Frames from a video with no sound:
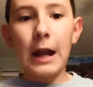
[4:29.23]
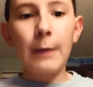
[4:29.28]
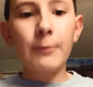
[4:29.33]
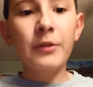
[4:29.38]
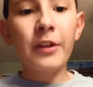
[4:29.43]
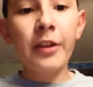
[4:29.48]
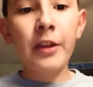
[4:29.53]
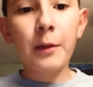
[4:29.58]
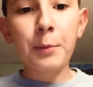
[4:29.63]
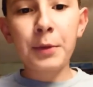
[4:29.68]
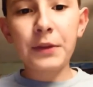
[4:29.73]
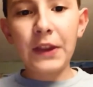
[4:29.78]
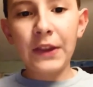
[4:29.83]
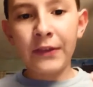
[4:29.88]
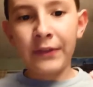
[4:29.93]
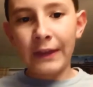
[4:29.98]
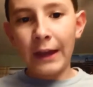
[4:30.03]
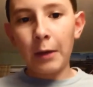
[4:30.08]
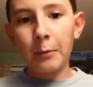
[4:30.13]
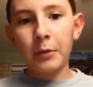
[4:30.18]
I'm just gonna put
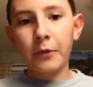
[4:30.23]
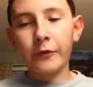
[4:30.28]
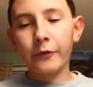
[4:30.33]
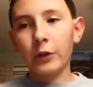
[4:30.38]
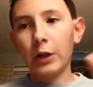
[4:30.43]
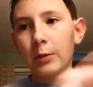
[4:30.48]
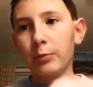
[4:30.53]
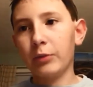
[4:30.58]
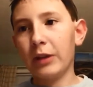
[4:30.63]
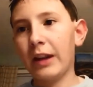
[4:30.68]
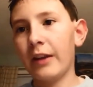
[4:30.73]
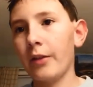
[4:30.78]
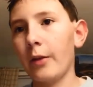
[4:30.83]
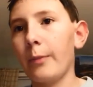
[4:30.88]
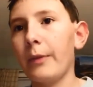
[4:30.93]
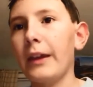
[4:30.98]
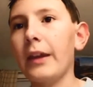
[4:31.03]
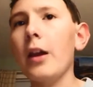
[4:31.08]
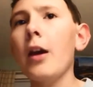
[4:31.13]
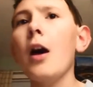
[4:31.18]
this down before I break
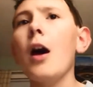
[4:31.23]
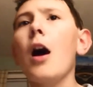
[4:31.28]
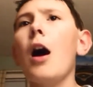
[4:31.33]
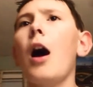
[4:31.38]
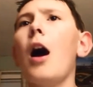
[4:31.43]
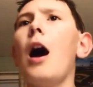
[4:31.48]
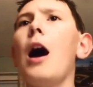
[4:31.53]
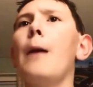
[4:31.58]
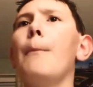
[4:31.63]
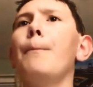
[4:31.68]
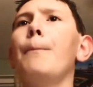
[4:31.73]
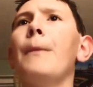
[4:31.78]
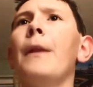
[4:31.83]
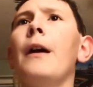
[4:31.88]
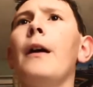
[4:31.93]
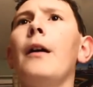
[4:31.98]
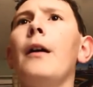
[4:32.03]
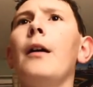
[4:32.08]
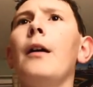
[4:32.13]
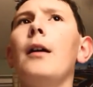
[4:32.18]
something.
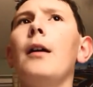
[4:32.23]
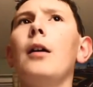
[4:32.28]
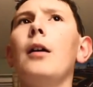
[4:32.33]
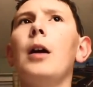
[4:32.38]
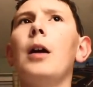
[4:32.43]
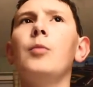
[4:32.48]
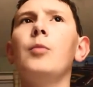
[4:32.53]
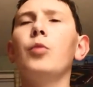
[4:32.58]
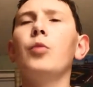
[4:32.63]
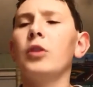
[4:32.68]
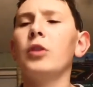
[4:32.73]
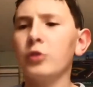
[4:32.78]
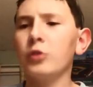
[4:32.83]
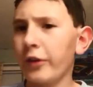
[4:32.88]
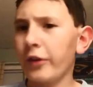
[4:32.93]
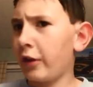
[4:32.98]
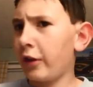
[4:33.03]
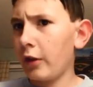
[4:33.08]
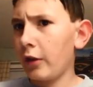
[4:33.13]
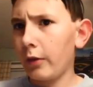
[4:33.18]
We're
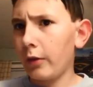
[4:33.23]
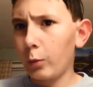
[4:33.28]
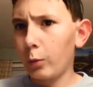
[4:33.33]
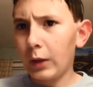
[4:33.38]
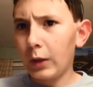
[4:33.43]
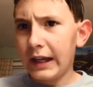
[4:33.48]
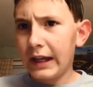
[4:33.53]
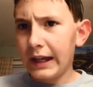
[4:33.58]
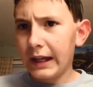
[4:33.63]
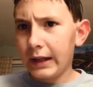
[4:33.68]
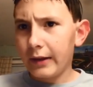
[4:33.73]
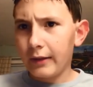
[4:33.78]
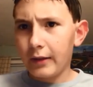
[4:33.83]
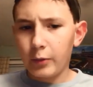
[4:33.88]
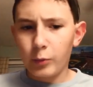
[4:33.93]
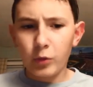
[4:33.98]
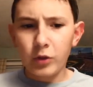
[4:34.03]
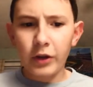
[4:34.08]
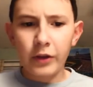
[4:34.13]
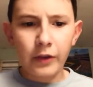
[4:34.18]
just gonna
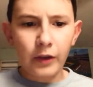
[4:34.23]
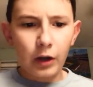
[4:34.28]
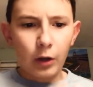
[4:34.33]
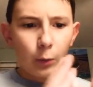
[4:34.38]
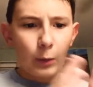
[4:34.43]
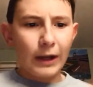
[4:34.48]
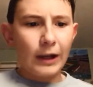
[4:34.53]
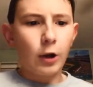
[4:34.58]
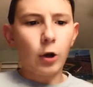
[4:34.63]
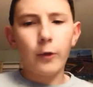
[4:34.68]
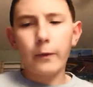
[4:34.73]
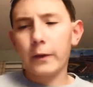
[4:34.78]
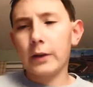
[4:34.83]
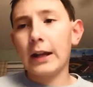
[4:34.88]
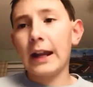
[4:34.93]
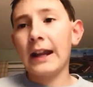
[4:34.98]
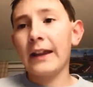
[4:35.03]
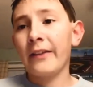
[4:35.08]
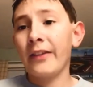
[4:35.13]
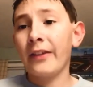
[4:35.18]
wait
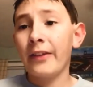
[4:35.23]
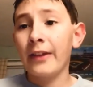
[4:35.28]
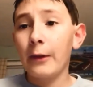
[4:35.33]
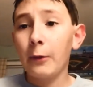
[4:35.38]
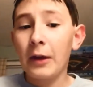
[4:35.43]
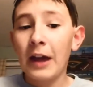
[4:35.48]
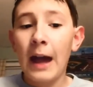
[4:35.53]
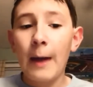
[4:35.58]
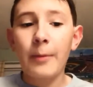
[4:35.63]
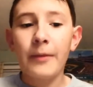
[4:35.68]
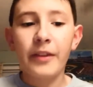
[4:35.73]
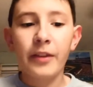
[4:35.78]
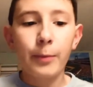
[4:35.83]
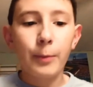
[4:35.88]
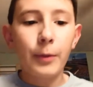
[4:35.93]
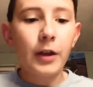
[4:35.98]
overnight to see what happens.